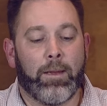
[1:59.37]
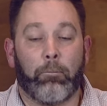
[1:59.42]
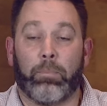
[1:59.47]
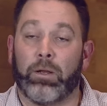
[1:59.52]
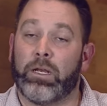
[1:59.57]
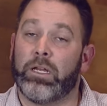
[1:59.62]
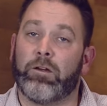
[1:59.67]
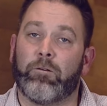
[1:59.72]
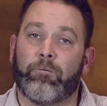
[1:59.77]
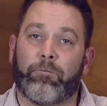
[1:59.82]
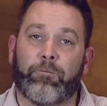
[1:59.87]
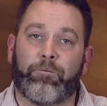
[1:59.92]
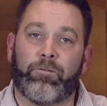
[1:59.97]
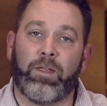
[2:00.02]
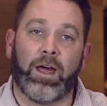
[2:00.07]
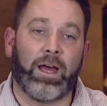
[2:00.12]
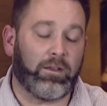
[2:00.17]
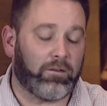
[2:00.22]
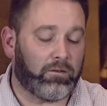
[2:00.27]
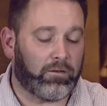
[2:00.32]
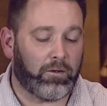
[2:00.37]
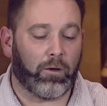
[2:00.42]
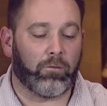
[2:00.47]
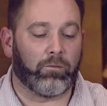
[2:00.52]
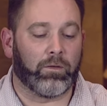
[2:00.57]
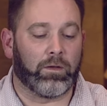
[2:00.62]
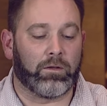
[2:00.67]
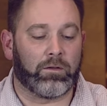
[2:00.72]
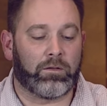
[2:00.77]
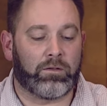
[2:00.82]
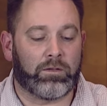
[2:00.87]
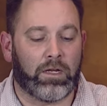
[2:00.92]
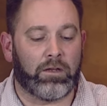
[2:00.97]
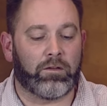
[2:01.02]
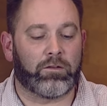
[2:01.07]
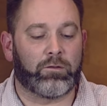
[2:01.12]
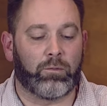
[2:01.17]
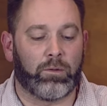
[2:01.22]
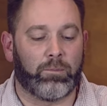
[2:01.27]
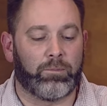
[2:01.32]
But if that servant
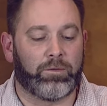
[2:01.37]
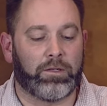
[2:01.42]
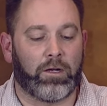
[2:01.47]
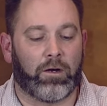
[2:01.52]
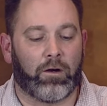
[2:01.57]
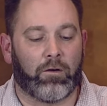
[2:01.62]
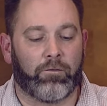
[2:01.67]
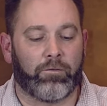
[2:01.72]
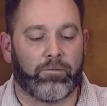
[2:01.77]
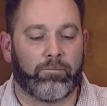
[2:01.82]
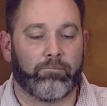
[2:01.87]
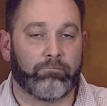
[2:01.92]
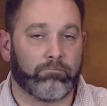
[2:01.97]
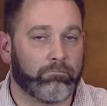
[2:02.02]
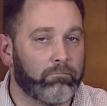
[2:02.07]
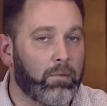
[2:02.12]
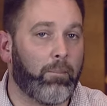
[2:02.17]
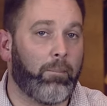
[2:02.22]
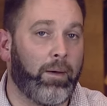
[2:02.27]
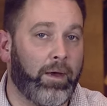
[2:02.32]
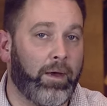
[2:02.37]
says to himself, my